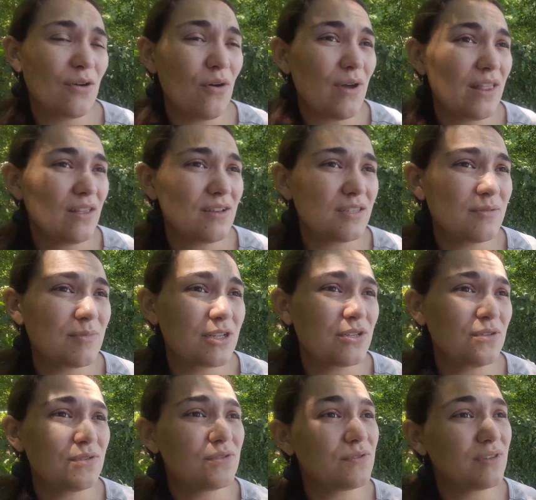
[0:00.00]
oh, I lost my
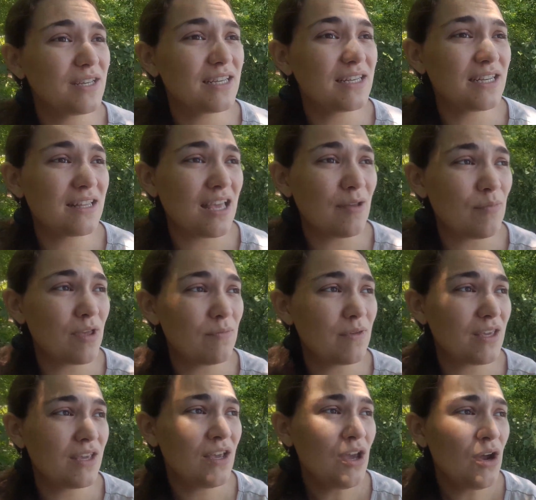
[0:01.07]
Tutu Lady, and that made
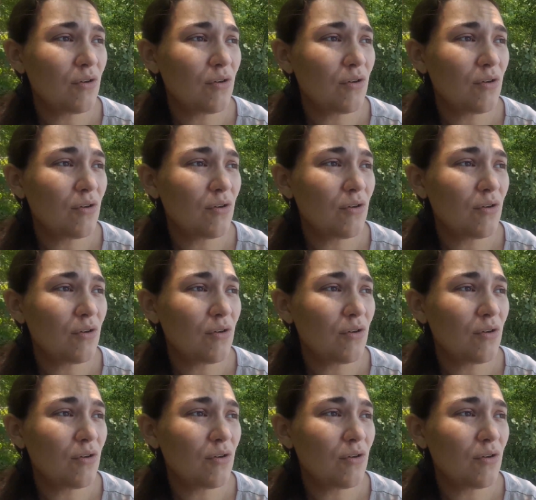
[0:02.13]
me